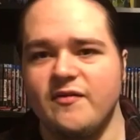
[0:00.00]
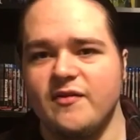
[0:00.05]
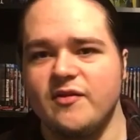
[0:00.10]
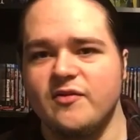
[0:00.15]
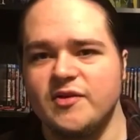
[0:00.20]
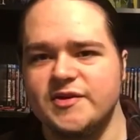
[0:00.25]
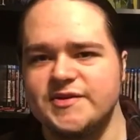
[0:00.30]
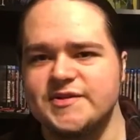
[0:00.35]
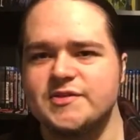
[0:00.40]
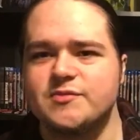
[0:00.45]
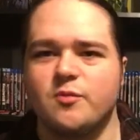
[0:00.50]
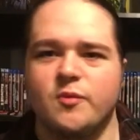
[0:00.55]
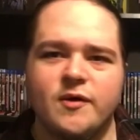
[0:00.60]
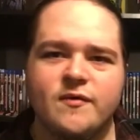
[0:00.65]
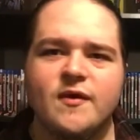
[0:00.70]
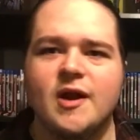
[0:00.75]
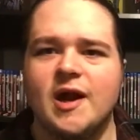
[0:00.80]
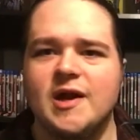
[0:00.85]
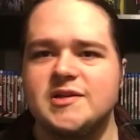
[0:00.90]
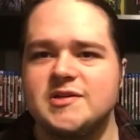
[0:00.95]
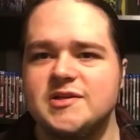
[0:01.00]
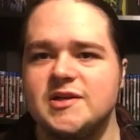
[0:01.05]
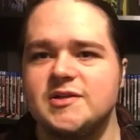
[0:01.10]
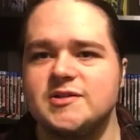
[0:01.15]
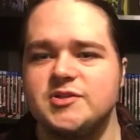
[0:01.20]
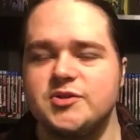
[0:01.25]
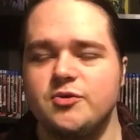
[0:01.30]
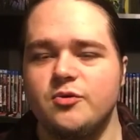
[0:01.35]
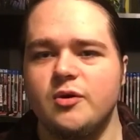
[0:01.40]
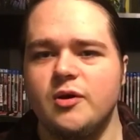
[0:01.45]
that this is one that I tend
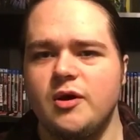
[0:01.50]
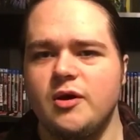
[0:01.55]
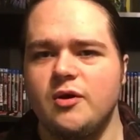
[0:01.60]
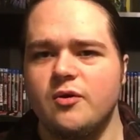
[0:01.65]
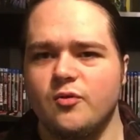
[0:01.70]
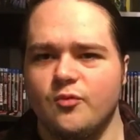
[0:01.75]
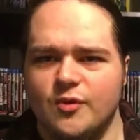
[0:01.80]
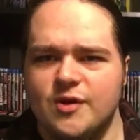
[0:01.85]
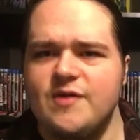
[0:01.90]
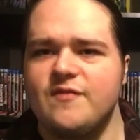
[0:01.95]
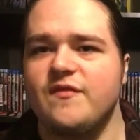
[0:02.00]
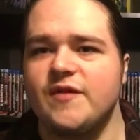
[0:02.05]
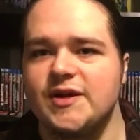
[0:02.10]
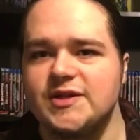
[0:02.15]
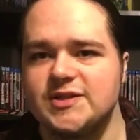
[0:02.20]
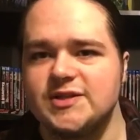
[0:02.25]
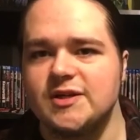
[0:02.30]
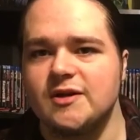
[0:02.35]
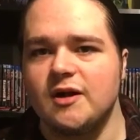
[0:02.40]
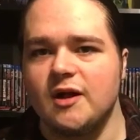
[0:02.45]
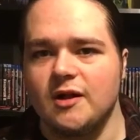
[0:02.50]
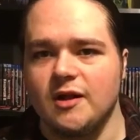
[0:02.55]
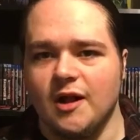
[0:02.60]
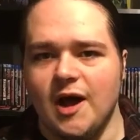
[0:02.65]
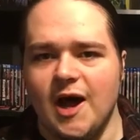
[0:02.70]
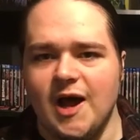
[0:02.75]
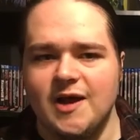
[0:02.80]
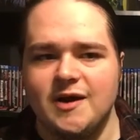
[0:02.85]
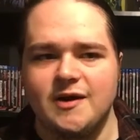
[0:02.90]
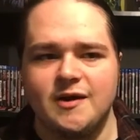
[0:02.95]
to revisit a
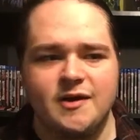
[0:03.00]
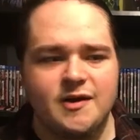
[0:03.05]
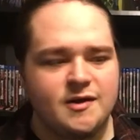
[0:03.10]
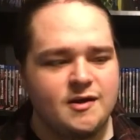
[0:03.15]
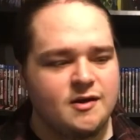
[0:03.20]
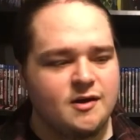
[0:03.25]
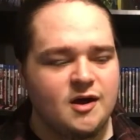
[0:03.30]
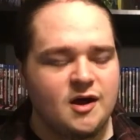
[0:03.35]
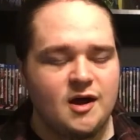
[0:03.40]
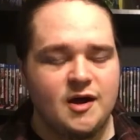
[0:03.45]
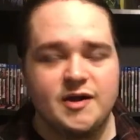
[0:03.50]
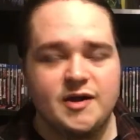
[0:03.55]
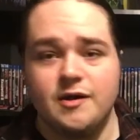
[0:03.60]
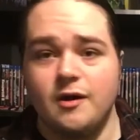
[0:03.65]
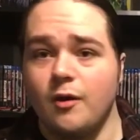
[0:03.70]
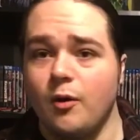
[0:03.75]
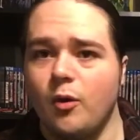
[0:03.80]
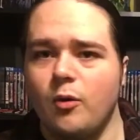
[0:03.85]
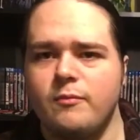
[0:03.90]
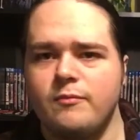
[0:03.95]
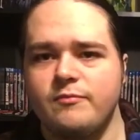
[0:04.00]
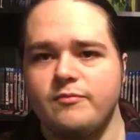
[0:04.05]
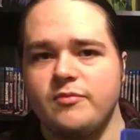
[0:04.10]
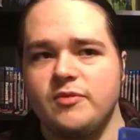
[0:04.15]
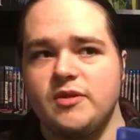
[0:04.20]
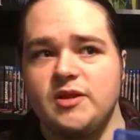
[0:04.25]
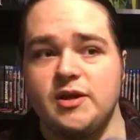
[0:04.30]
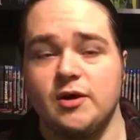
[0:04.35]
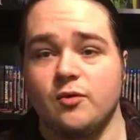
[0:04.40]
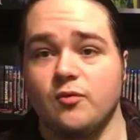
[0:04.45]
lot.
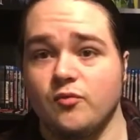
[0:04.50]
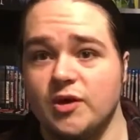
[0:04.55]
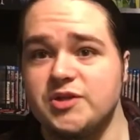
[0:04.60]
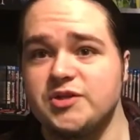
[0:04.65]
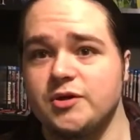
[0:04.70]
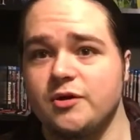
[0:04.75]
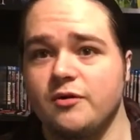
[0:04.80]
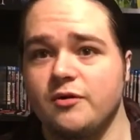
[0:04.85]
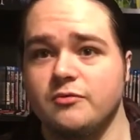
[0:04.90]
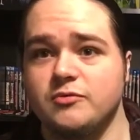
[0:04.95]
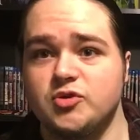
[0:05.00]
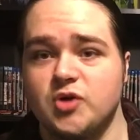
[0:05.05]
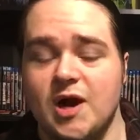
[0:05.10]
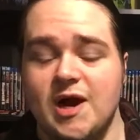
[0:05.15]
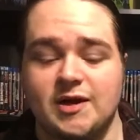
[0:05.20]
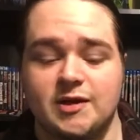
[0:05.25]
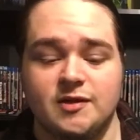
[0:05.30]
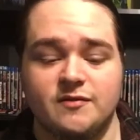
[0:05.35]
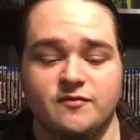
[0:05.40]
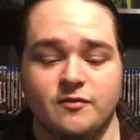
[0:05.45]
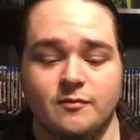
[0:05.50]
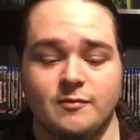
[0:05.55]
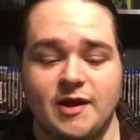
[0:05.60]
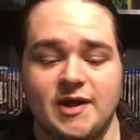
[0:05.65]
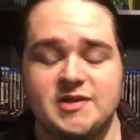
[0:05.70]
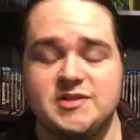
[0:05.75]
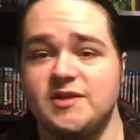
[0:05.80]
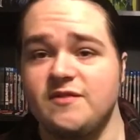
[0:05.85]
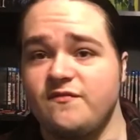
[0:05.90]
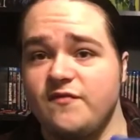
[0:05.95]
The original Dracula from
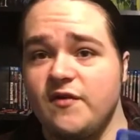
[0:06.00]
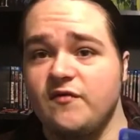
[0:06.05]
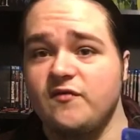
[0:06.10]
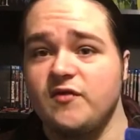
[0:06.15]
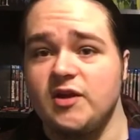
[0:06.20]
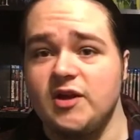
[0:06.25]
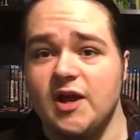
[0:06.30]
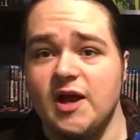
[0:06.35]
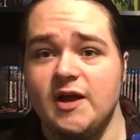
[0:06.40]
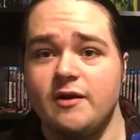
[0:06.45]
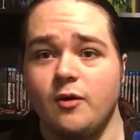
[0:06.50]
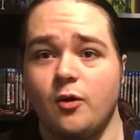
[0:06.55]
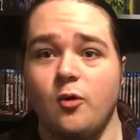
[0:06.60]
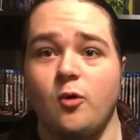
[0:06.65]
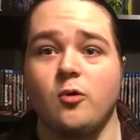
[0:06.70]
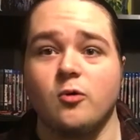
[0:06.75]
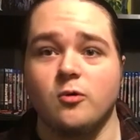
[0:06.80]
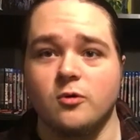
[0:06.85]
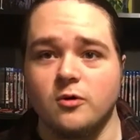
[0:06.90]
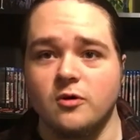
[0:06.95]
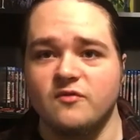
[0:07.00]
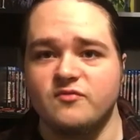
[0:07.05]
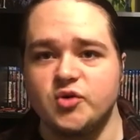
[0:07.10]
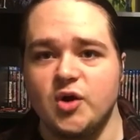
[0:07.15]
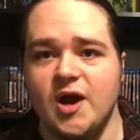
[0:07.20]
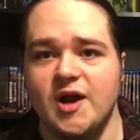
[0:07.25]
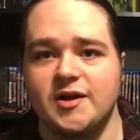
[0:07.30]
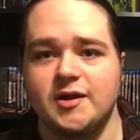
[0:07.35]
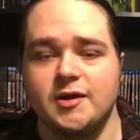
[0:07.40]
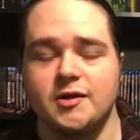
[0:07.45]
1958, Horror of
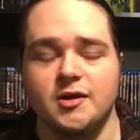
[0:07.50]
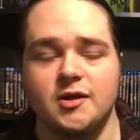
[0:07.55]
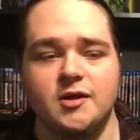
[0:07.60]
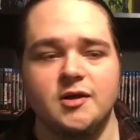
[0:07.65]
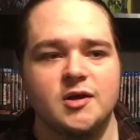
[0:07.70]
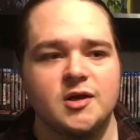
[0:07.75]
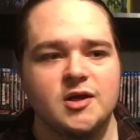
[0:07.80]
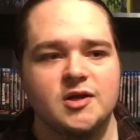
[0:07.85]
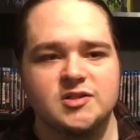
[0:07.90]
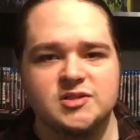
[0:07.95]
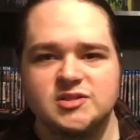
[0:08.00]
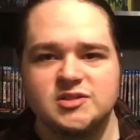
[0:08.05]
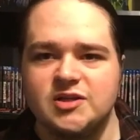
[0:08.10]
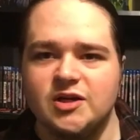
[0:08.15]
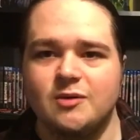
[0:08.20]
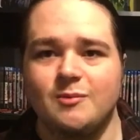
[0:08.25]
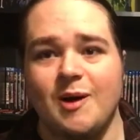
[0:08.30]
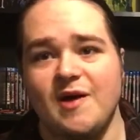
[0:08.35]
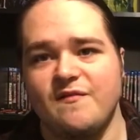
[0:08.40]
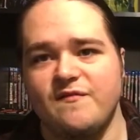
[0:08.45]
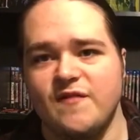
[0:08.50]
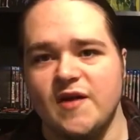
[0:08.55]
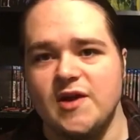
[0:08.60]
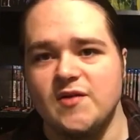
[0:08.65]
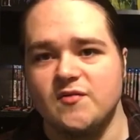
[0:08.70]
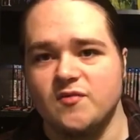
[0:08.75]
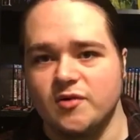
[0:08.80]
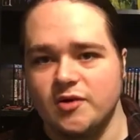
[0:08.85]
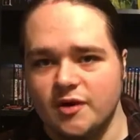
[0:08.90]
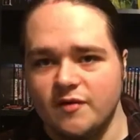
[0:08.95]
Dracula, still my
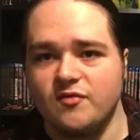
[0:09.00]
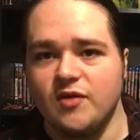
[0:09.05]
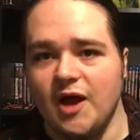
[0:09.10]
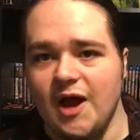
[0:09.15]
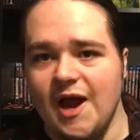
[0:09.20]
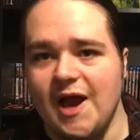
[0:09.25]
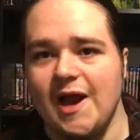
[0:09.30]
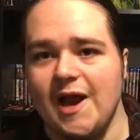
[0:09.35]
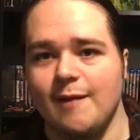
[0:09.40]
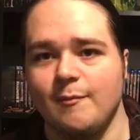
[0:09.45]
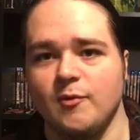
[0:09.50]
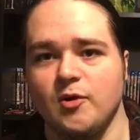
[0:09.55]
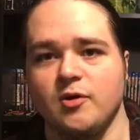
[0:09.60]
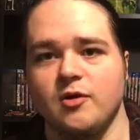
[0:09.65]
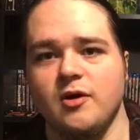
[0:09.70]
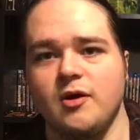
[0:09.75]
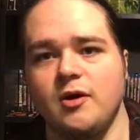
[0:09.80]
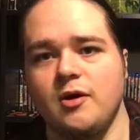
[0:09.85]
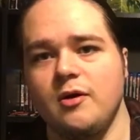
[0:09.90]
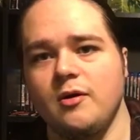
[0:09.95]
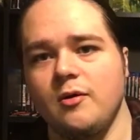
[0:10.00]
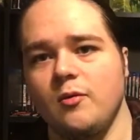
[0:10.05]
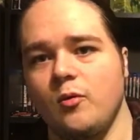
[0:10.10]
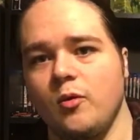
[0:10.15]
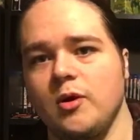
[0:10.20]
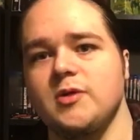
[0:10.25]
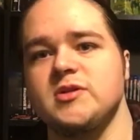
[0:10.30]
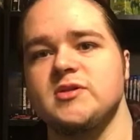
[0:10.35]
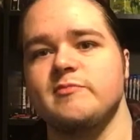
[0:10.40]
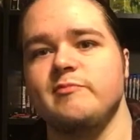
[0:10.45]
favorite of the Hammer
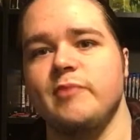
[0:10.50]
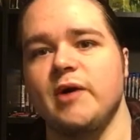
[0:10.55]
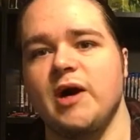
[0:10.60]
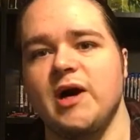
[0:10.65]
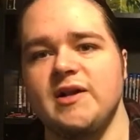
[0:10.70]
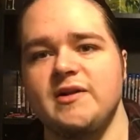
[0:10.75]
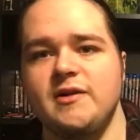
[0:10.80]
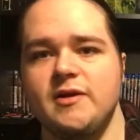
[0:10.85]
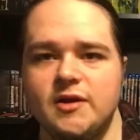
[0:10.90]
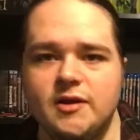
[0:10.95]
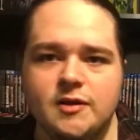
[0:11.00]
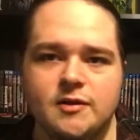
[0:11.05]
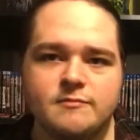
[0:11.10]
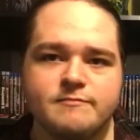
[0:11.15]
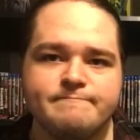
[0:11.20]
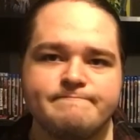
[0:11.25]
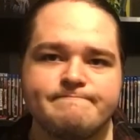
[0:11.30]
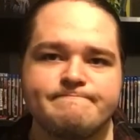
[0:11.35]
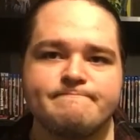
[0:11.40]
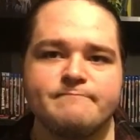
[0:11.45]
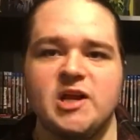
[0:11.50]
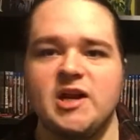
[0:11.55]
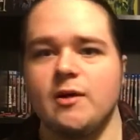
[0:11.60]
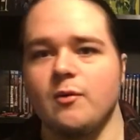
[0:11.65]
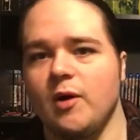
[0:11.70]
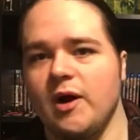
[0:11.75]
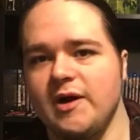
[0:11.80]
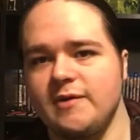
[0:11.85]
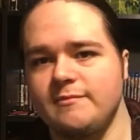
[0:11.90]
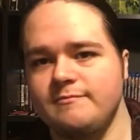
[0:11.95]
ones. But
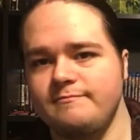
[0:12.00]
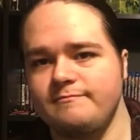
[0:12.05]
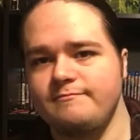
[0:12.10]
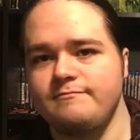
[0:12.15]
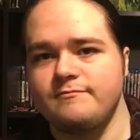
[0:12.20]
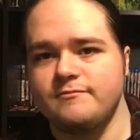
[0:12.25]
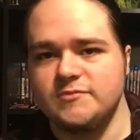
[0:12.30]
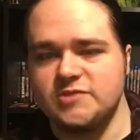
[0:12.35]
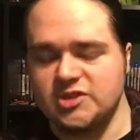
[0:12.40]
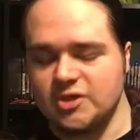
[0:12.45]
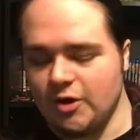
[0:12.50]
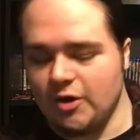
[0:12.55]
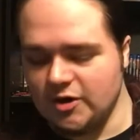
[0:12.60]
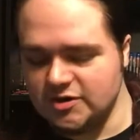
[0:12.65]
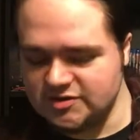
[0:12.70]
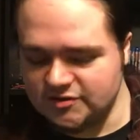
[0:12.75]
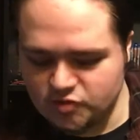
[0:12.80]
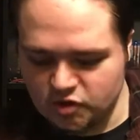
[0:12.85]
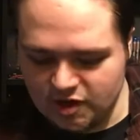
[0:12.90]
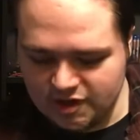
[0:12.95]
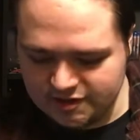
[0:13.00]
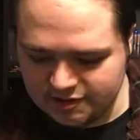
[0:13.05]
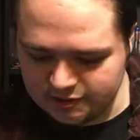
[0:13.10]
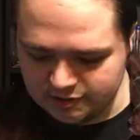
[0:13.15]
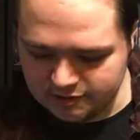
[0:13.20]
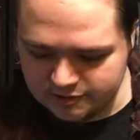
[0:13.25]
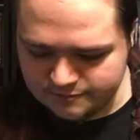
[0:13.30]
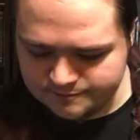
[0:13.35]
anyway, Scars of Dracula.